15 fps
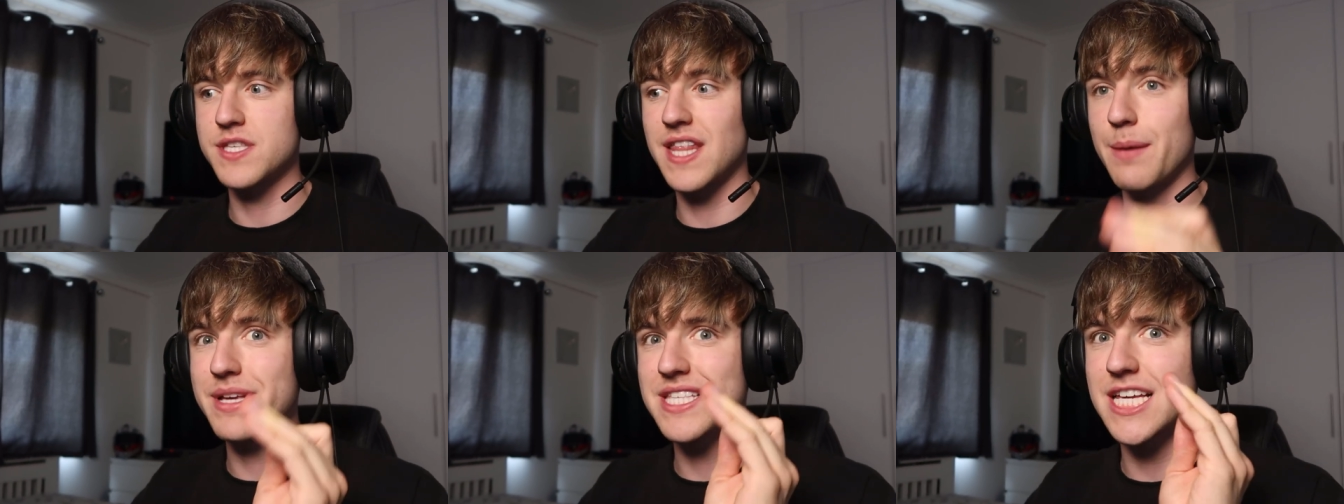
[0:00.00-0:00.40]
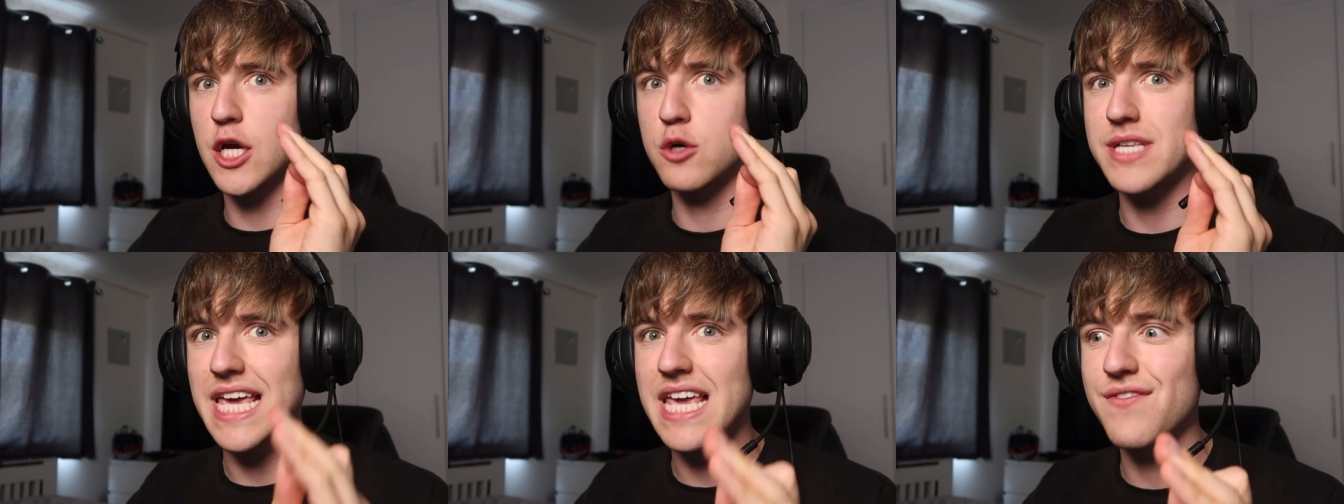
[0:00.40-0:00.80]
so that means it
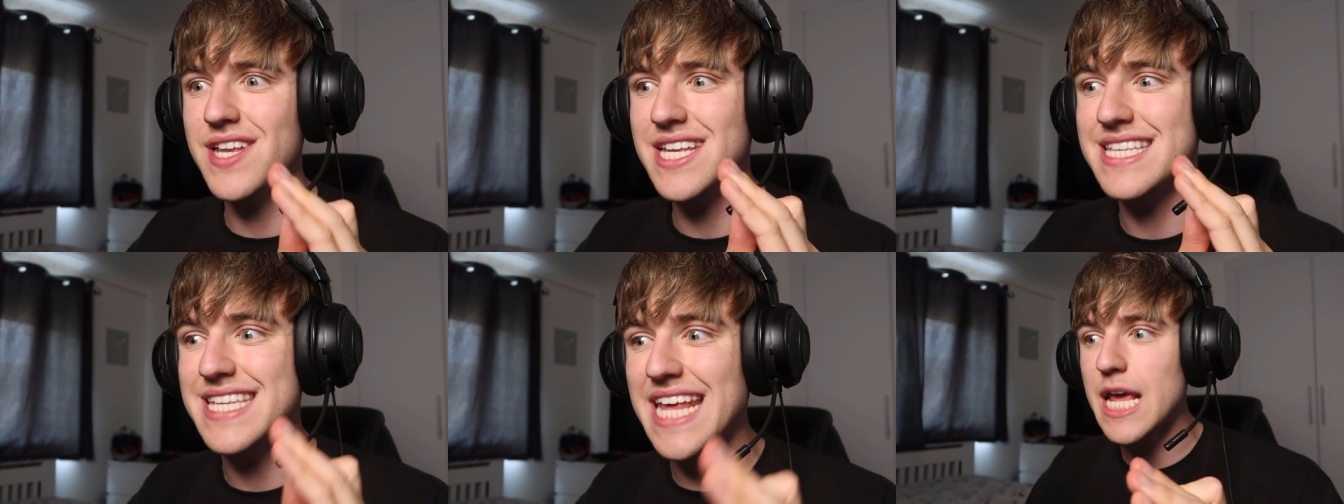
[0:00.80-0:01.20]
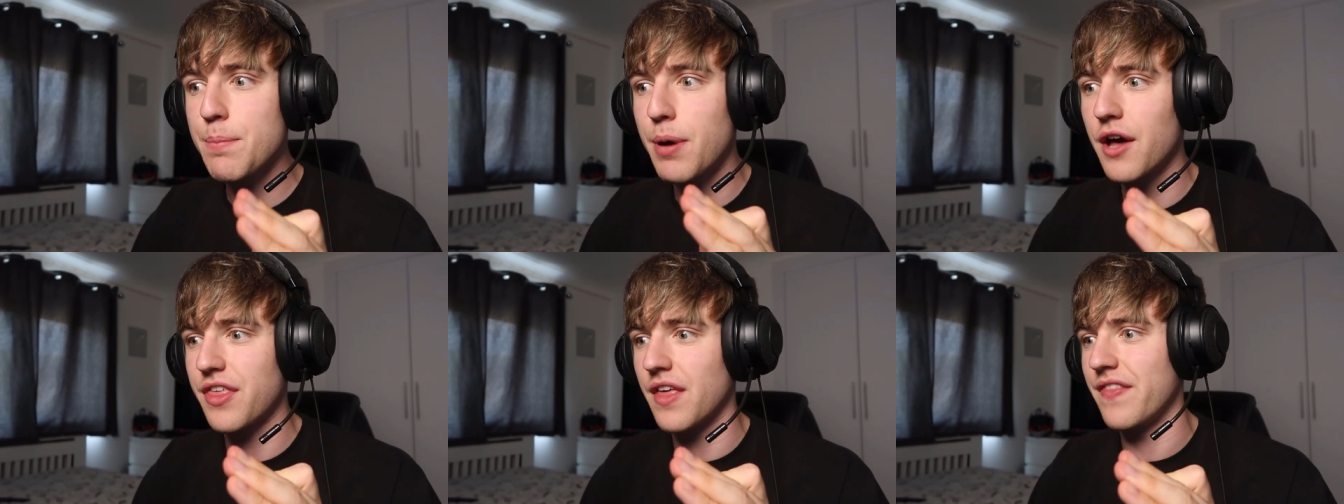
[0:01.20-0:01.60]
goes even
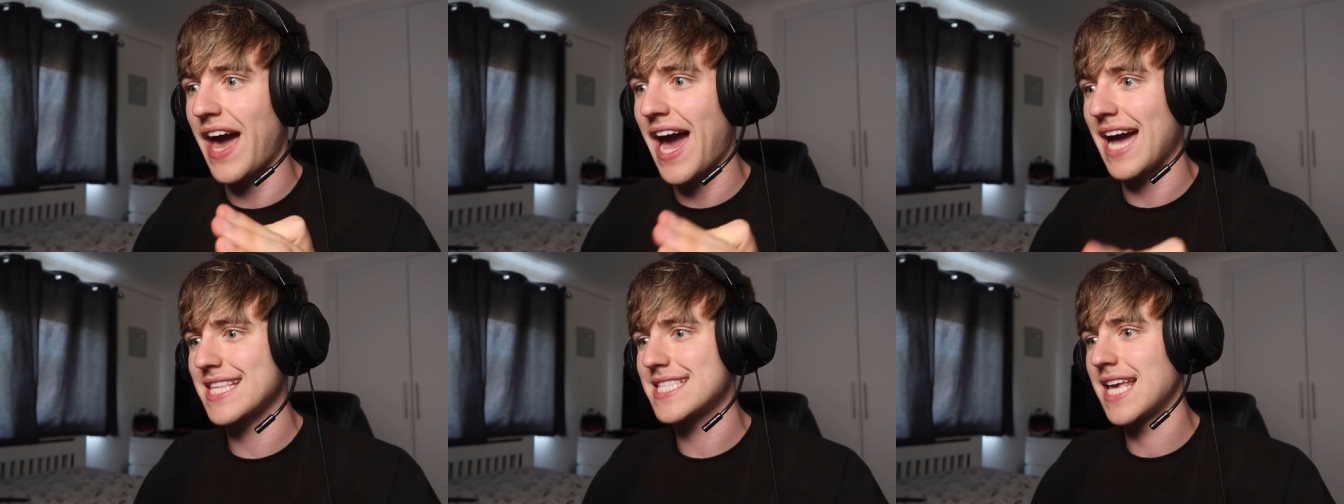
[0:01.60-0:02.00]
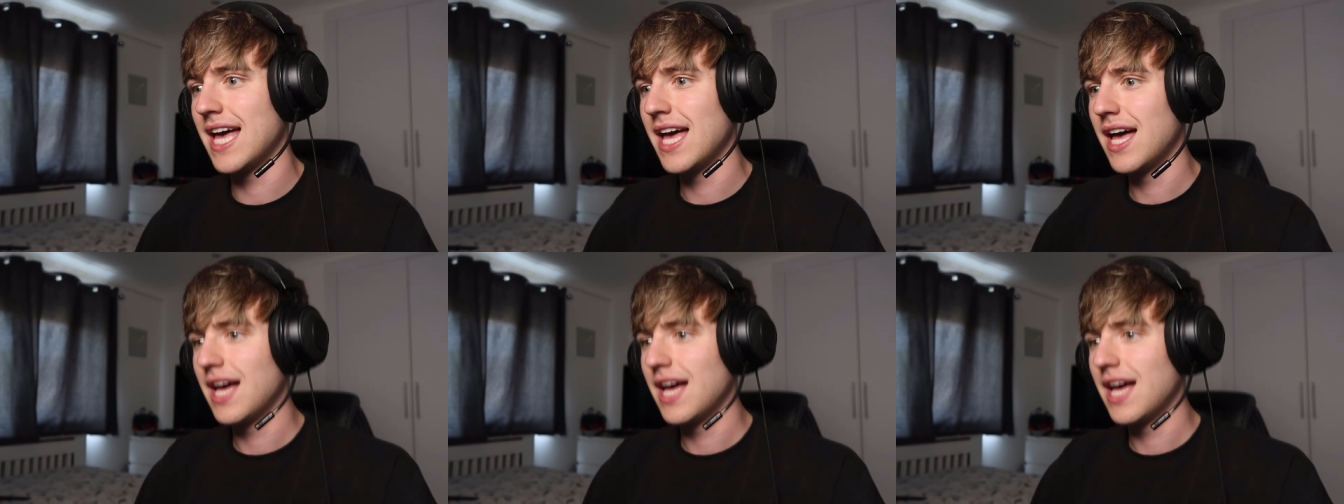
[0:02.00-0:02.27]
deeper than that